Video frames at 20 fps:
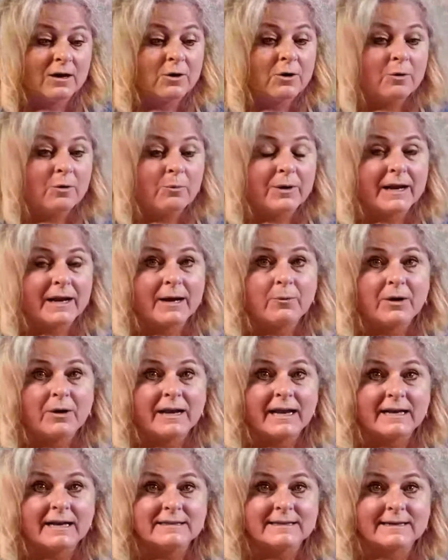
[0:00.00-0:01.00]
when I want to
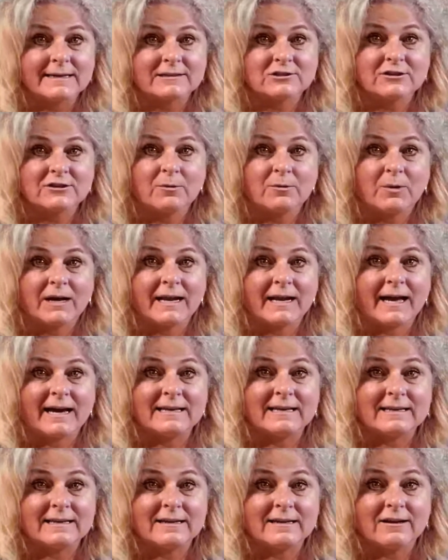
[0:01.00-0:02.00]
add texture, I want to add
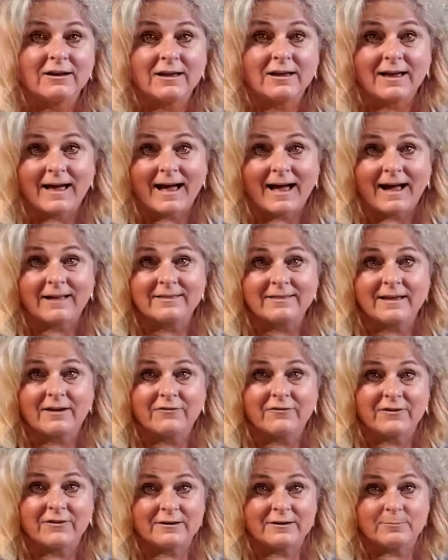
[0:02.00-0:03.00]
it at that
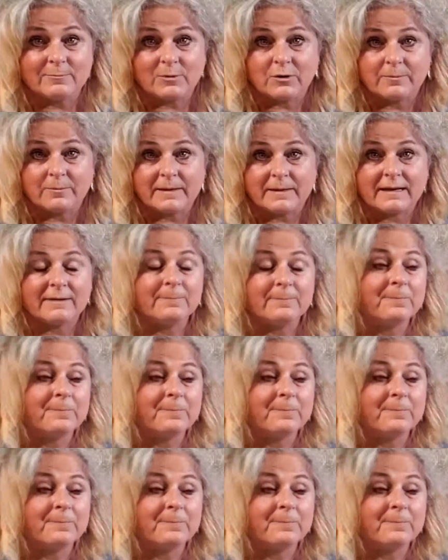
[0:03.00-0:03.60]
very moment.